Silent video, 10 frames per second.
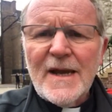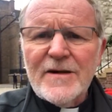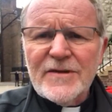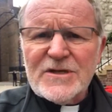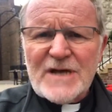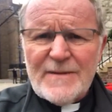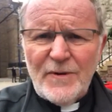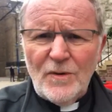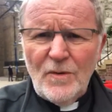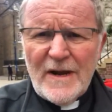Here at the
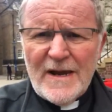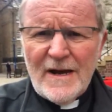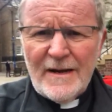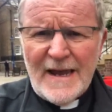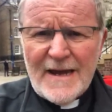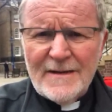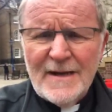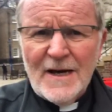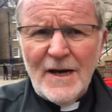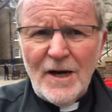chapel, we are again
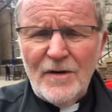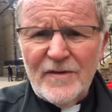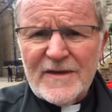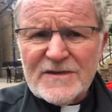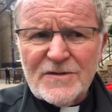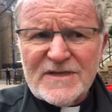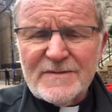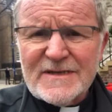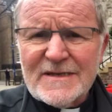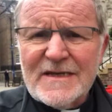over this
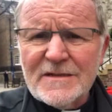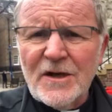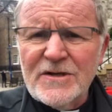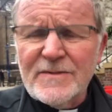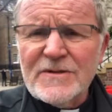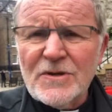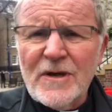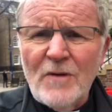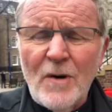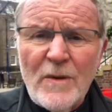Christmas season going to be
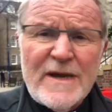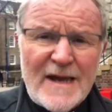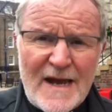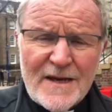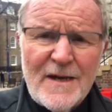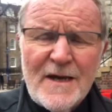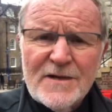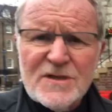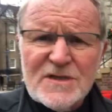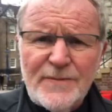doing what we can
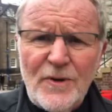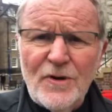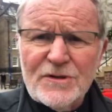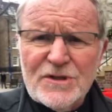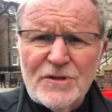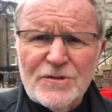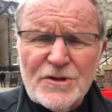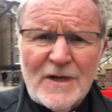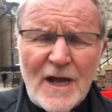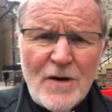to support
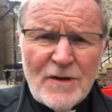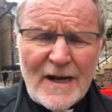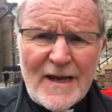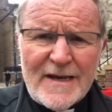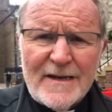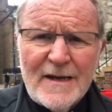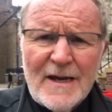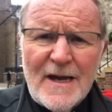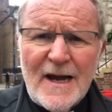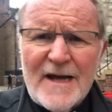children locally.
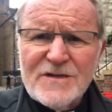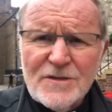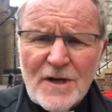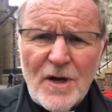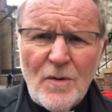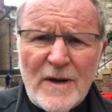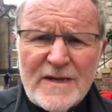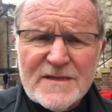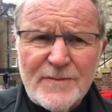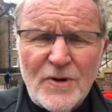As you know,
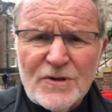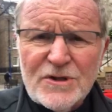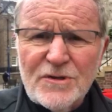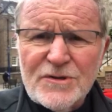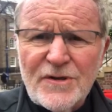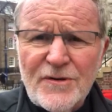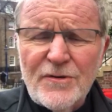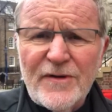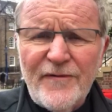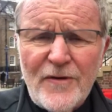we support children
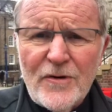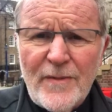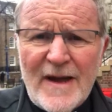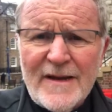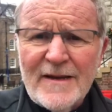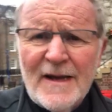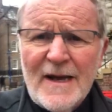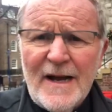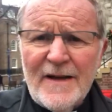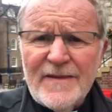through the food bank,
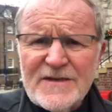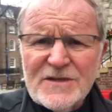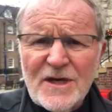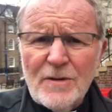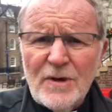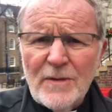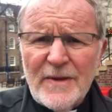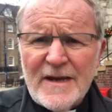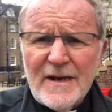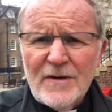and this year we'll
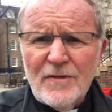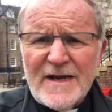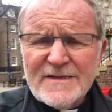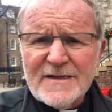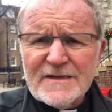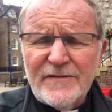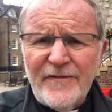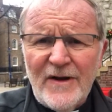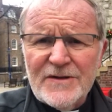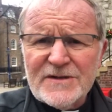be raising some
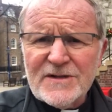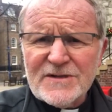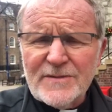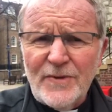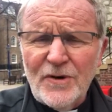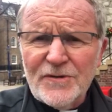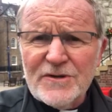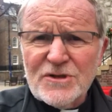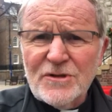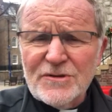funds to support
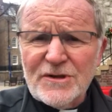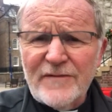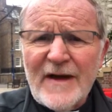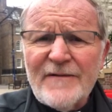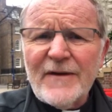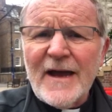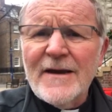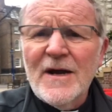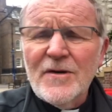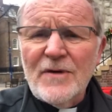the children of
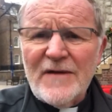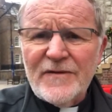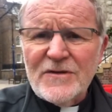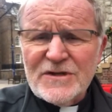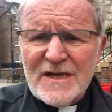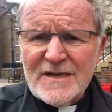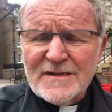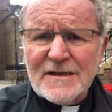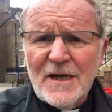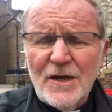Afghan
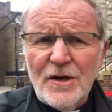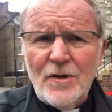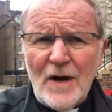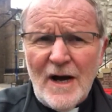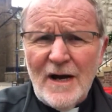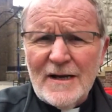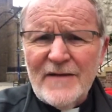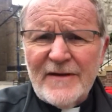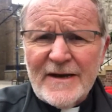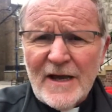refugees who are
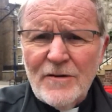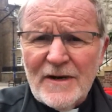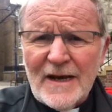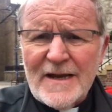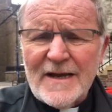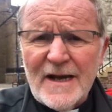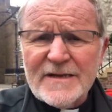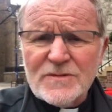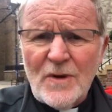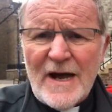living locally
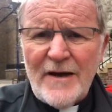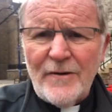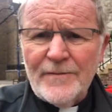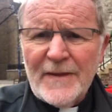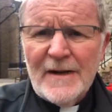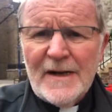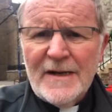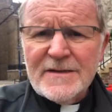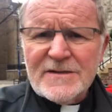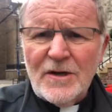as well.
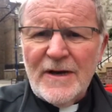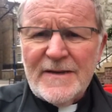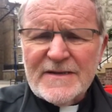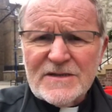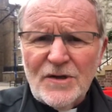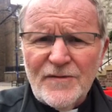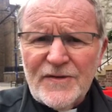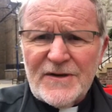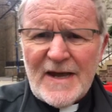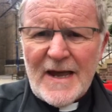And so in this Thought
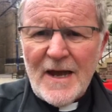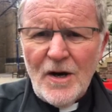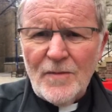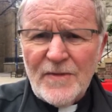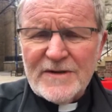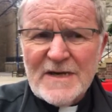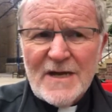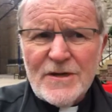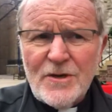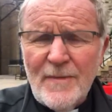for the Day, I hope that
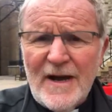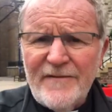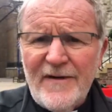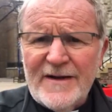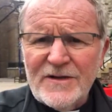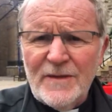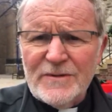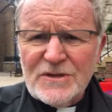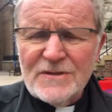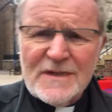you might find an
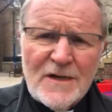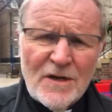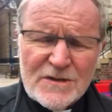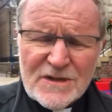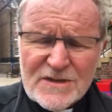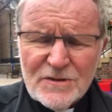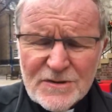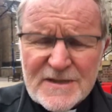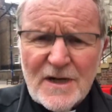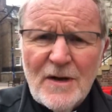opportunity not just
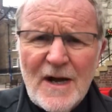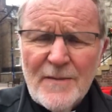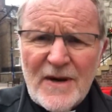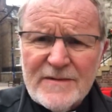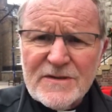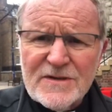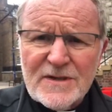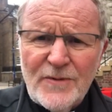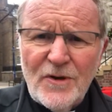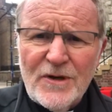also perhaps to
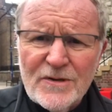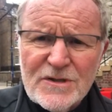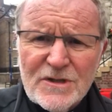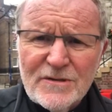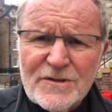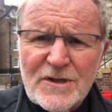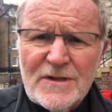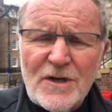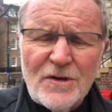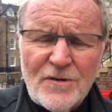support your
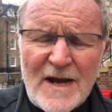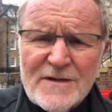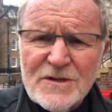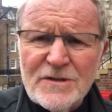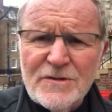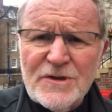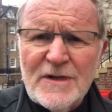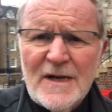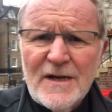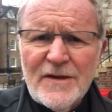children, your
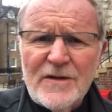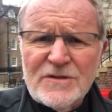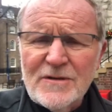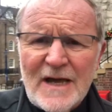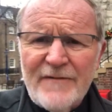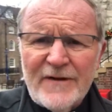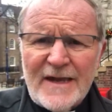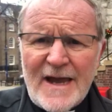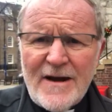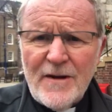grandchildren, those you love
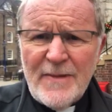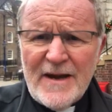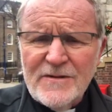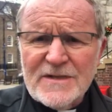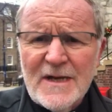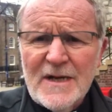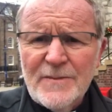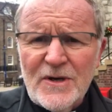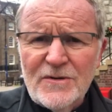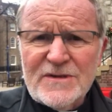and care about,
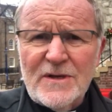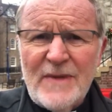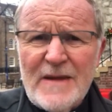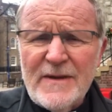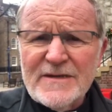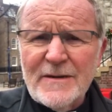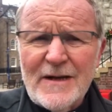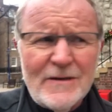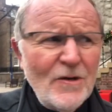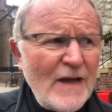but also maybe
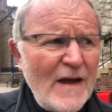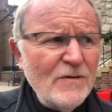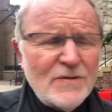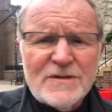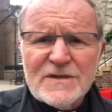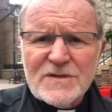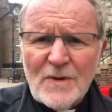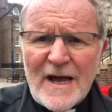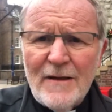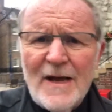to look outwards as
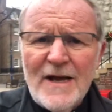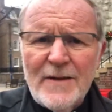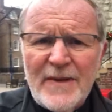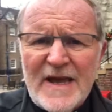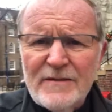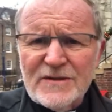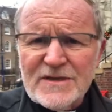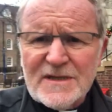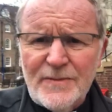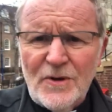well and be able
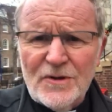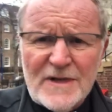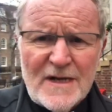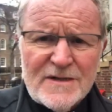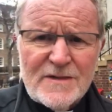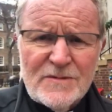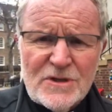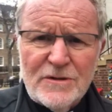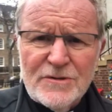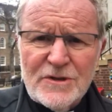to support some
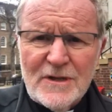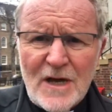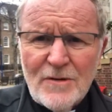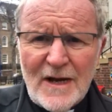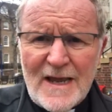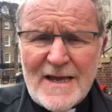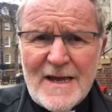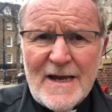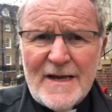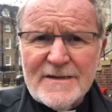children locally
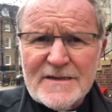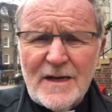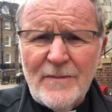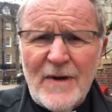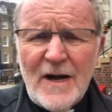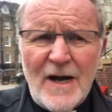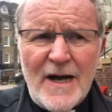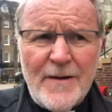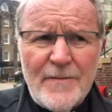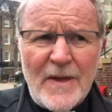in some
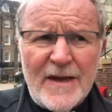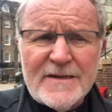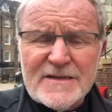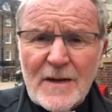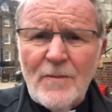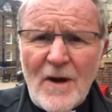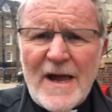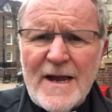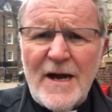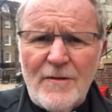
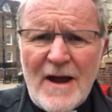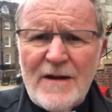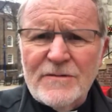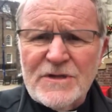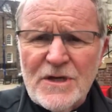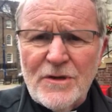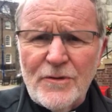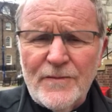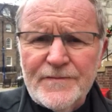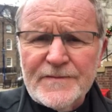way around you.